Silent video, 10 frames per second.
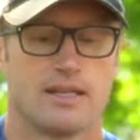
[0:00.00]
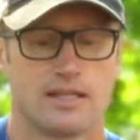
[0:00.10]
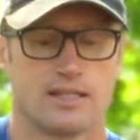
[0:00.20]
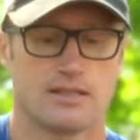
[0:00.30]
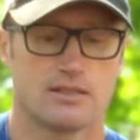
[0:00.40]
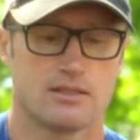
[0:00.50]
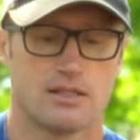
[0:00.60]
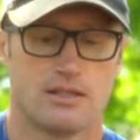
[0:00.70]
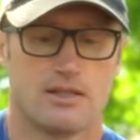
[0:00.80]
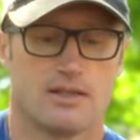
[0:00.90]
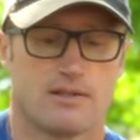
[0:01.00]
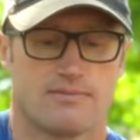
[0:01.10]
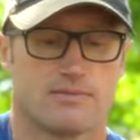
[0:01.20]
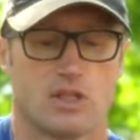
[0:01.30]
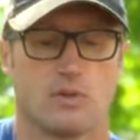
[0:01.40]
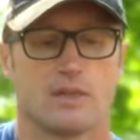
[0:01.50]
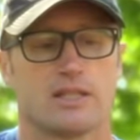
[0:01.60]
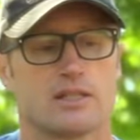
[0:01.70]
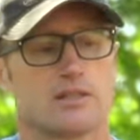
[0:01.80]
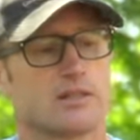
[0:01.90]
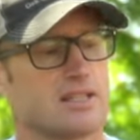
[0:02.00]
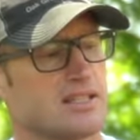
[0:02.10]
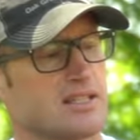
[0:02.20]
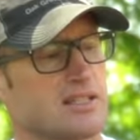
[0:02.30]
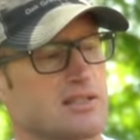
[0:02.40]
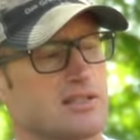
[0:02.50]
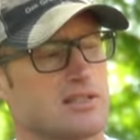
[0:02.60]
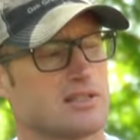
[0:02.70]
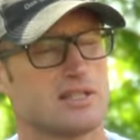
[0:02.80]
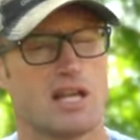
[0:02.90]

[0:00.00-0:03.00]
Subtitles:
and go in here. It's this